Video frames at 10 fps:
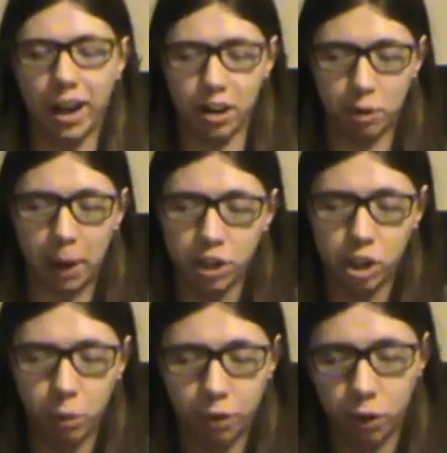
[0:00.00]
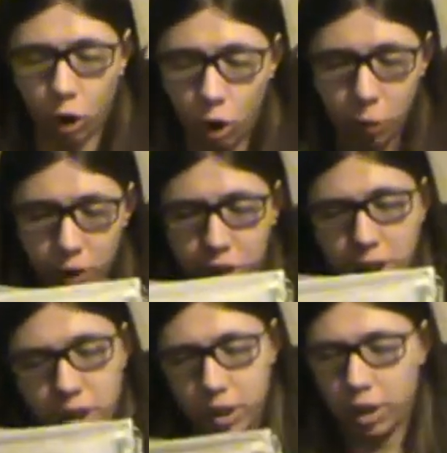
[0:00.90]
and especially with the whole with
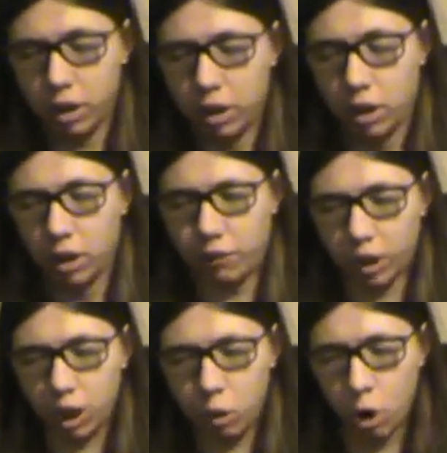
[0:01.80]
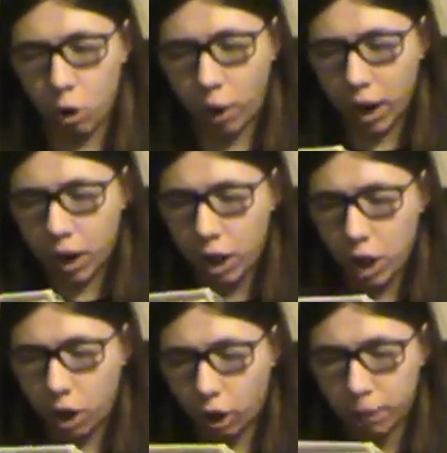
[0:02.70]
this uh, fucking quote right
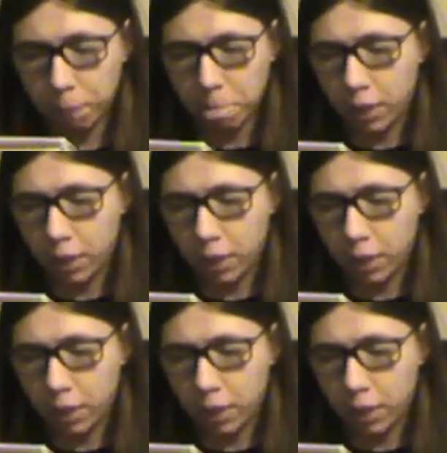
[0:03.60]
here.